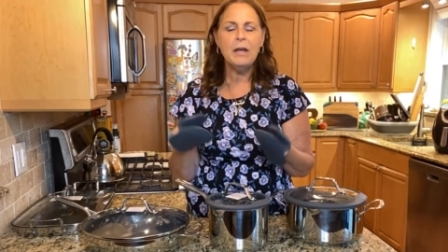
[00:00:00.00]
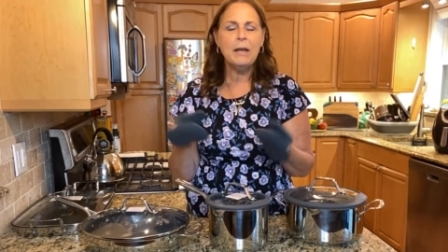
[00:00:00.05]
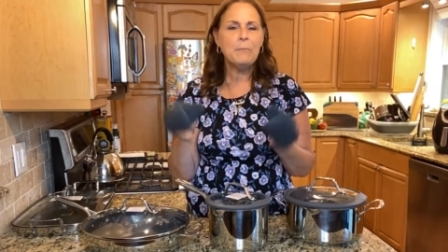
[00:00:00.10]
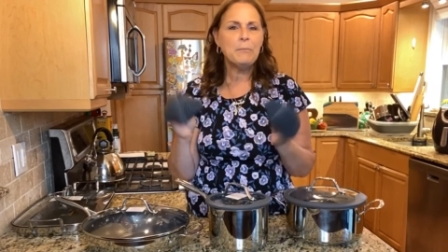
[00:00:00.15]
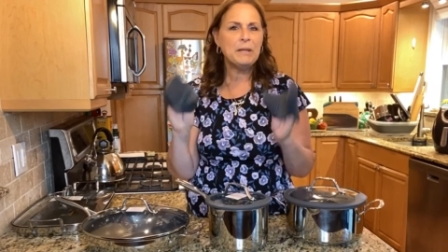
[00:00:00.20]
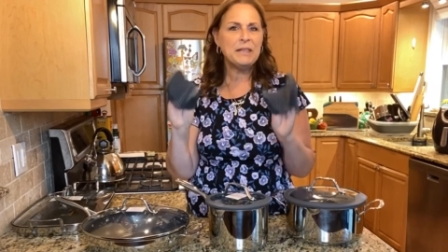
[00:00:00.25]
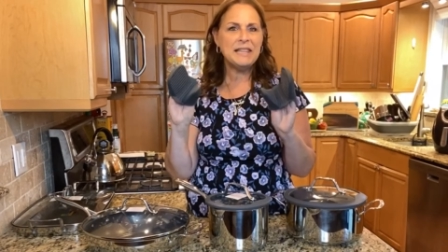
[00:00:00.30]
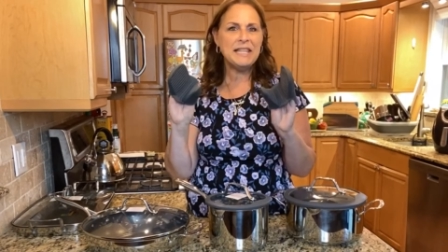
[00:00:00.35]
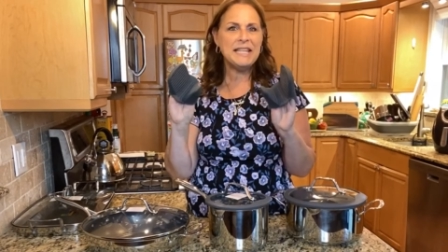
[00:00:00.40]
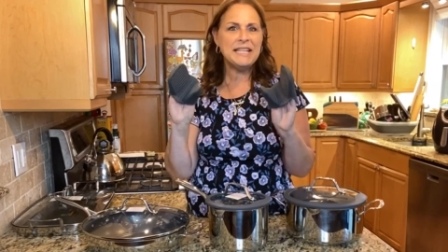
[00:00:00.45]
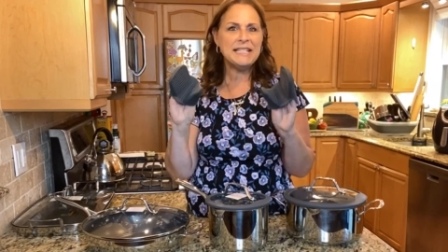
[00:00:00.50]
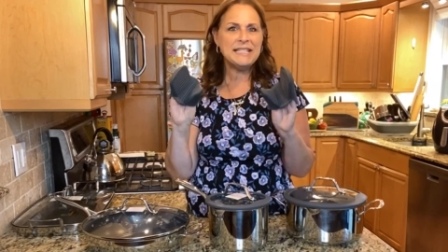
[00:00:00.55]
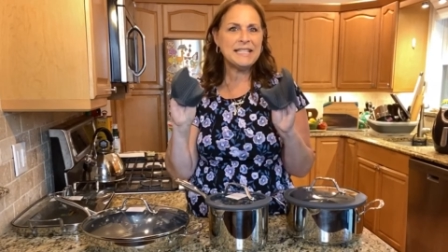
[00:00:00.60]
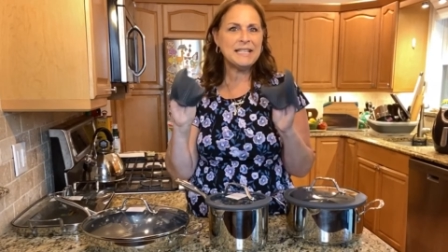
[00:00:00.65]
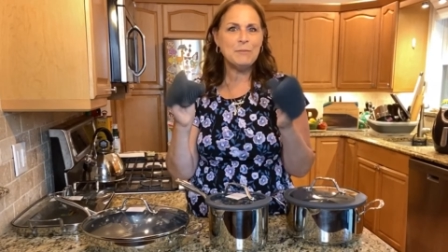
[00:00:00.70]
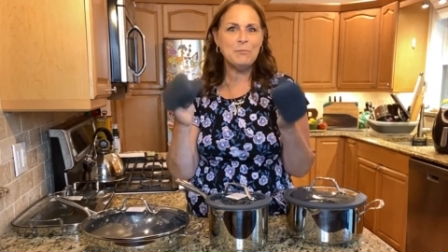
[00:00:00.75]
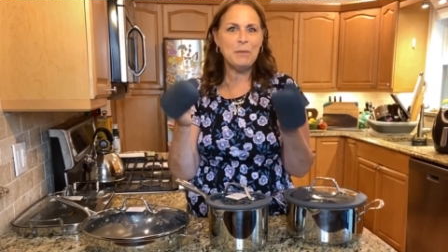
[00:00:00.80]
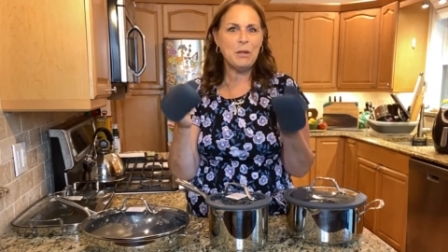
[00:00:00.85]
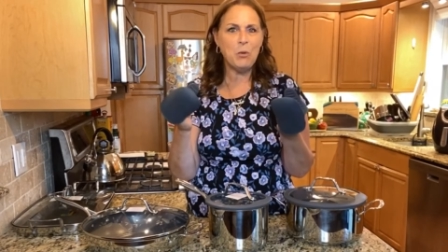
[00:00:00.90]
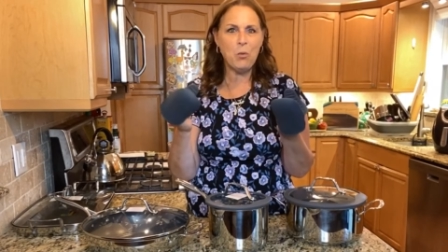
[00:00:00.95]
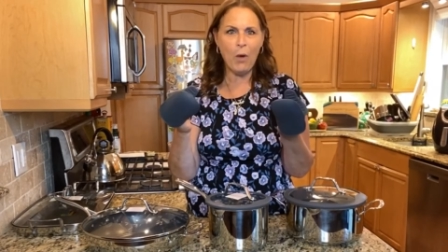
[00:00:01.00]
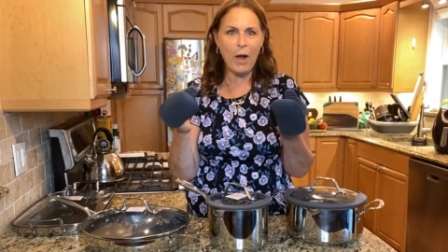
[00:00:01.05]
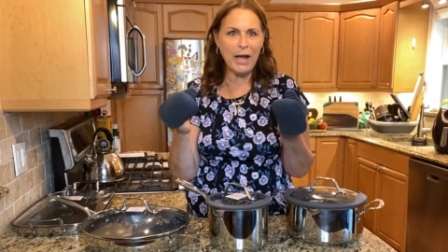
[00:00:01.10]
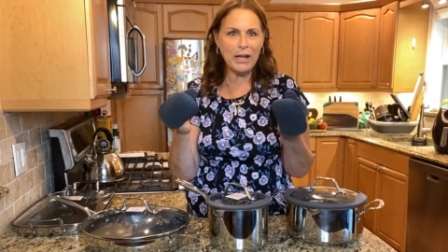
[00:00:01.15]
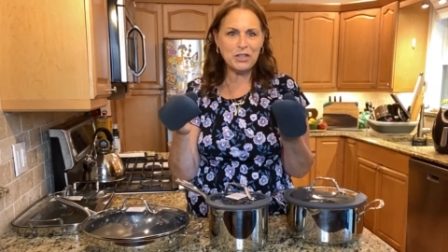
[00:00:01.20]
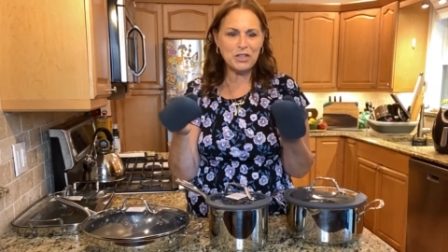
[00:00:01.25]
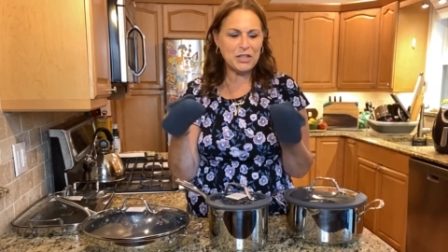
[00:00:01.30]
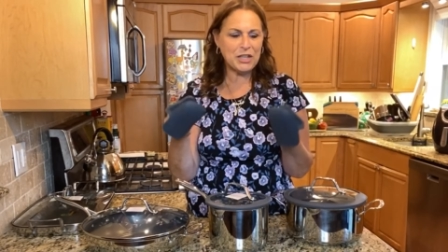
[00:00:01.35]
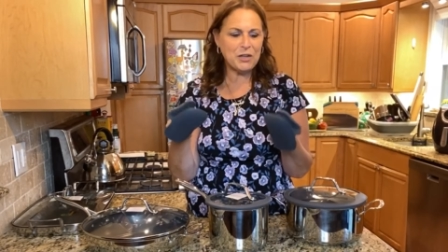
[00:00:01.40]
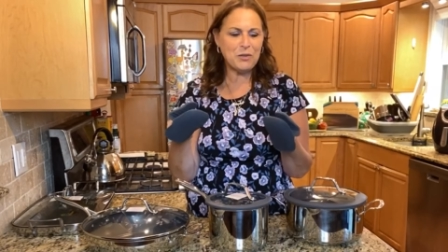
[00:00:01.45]
but these can be
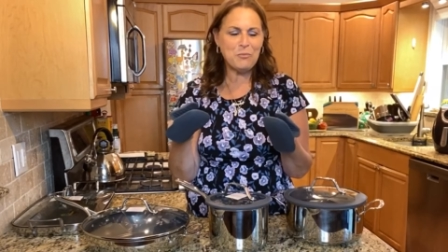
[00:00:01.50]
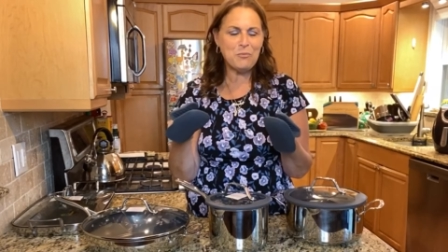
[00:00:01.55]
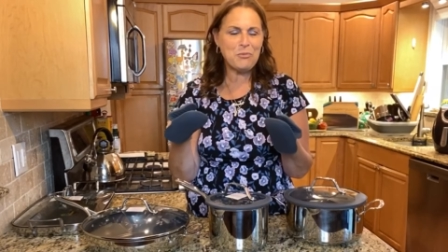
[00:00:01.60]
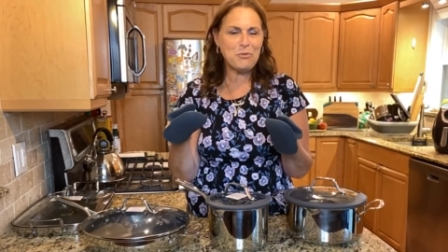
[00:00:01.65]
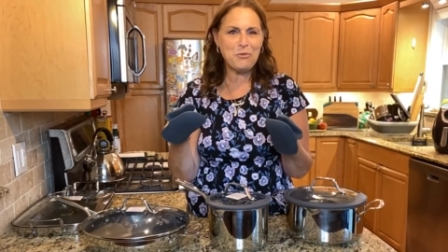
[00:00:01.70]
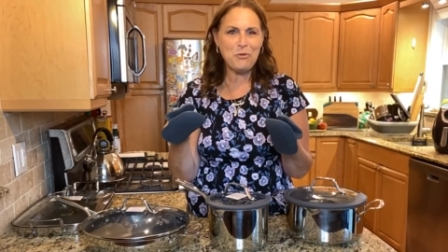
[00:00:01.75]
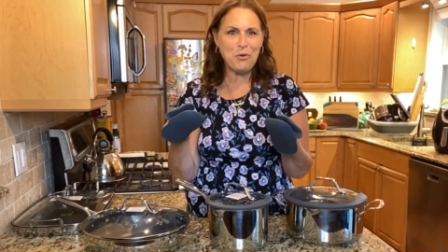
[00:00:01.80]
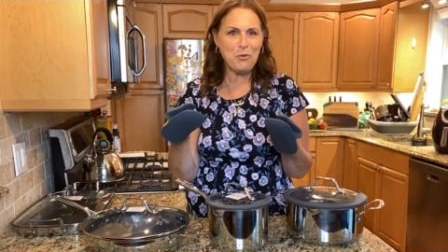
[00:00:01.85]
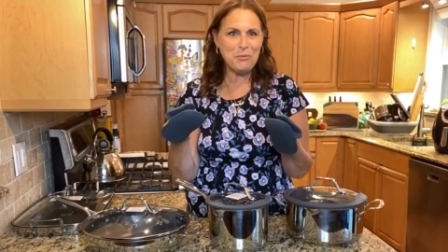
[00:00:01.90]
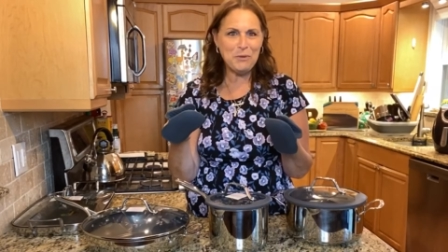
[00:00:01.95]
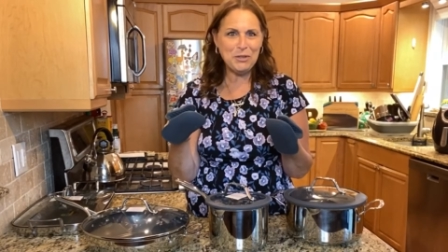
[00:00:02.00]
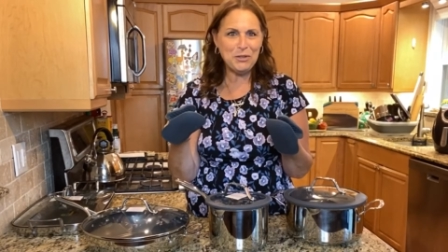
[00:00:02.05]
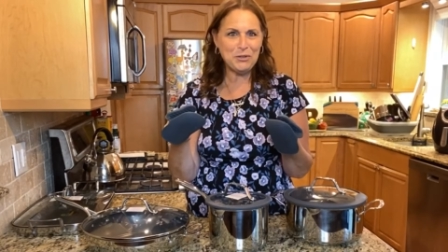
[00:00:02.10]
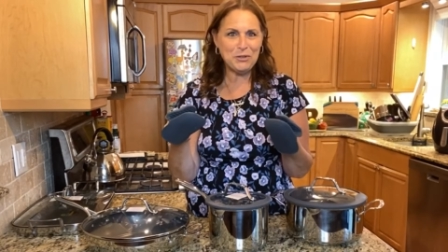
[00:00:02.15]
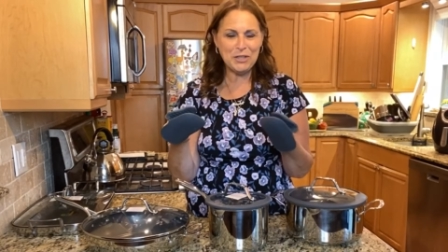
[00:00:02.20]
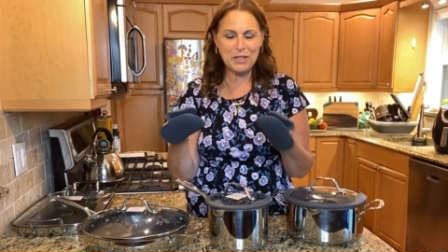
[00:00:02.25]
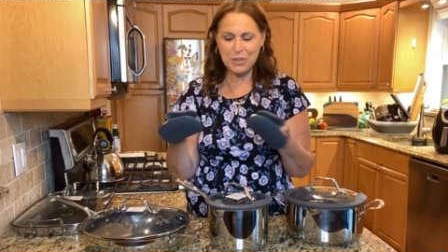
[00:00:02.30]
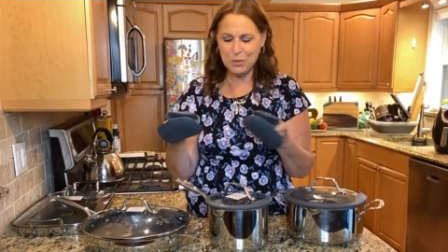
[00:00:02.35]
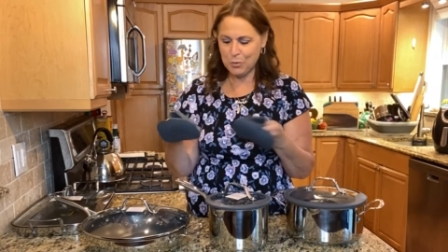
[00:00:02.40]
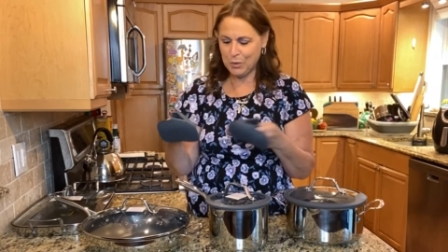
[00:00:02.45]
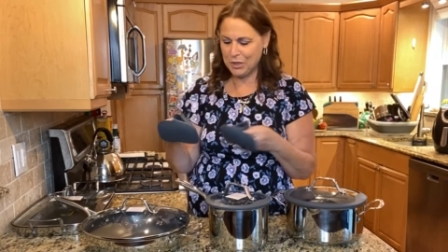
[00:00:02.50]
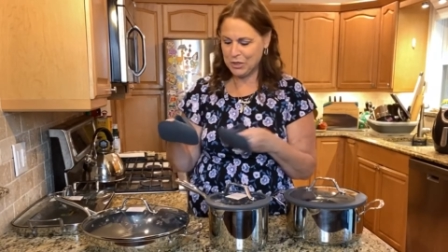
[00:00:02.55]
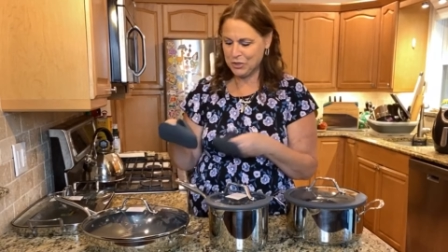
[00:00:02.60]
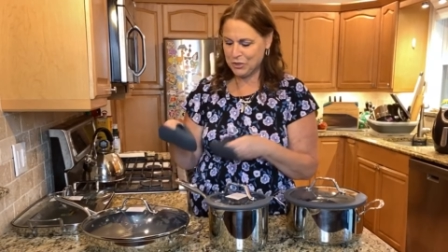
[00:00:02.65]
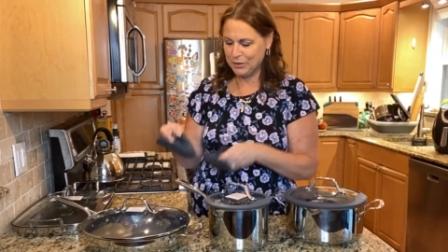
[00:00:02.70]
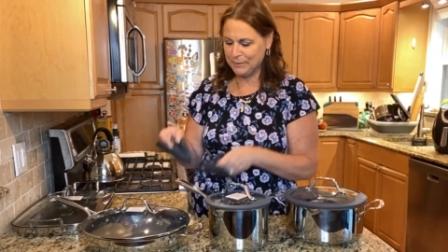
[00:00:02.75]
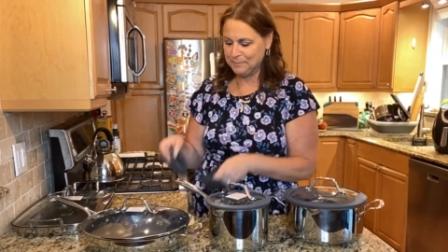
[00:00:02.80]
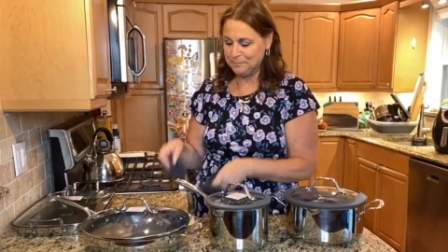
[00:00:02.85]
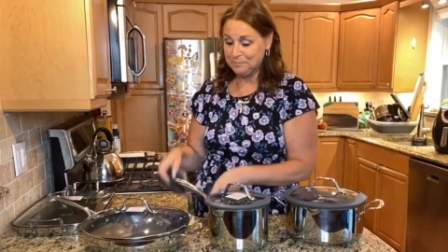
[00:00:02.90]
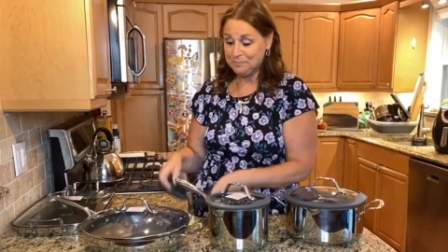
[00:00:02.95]
washed. They can throw them in your dishwasher.